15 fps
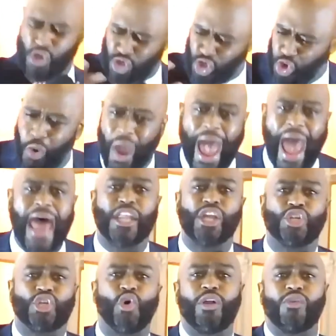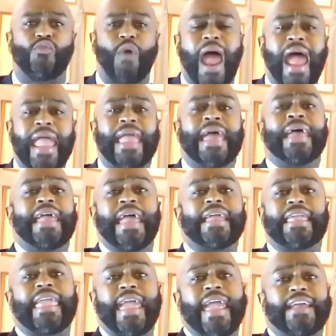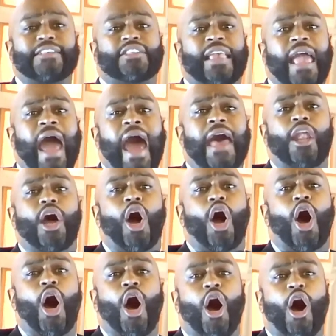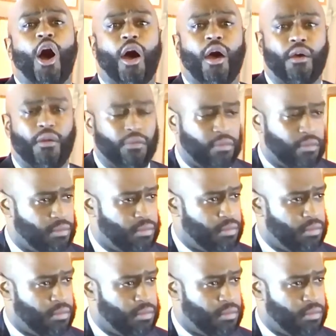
But when you try to do it right, it gets kind of hard.